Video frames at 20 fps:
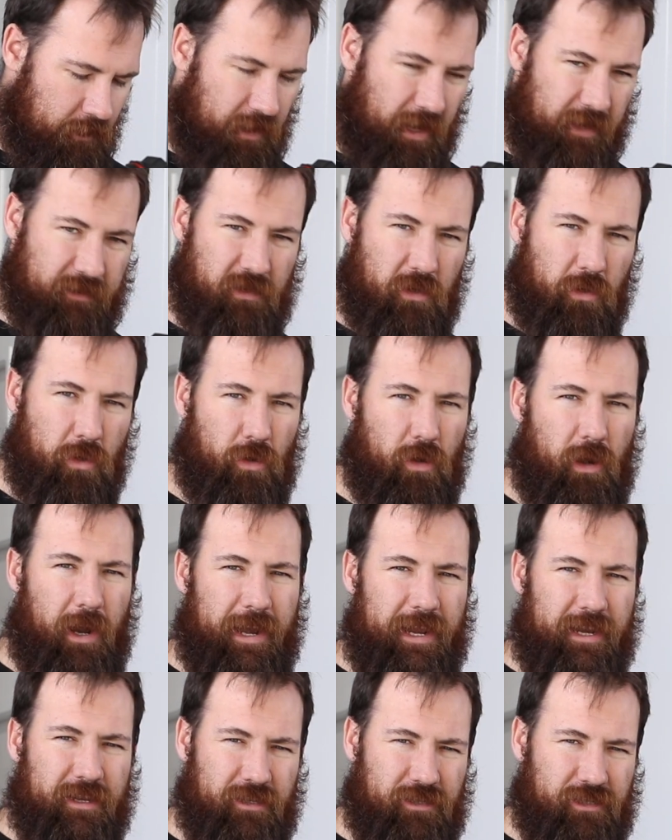It's a good
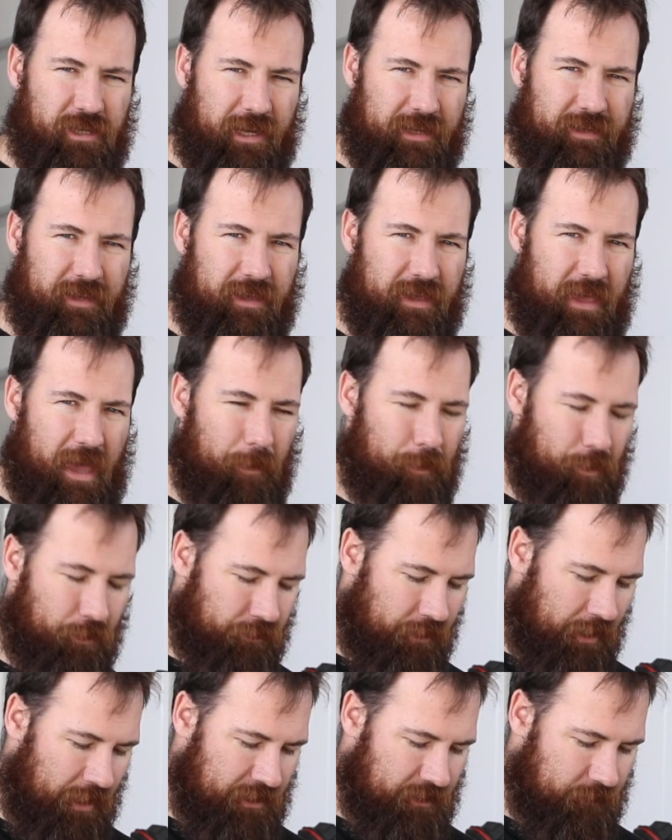idea to check the gap
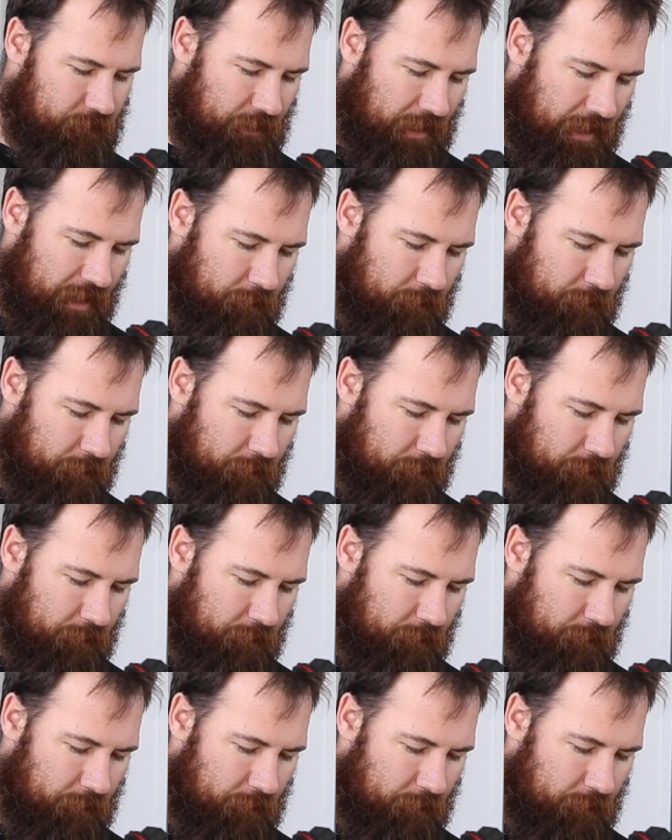on these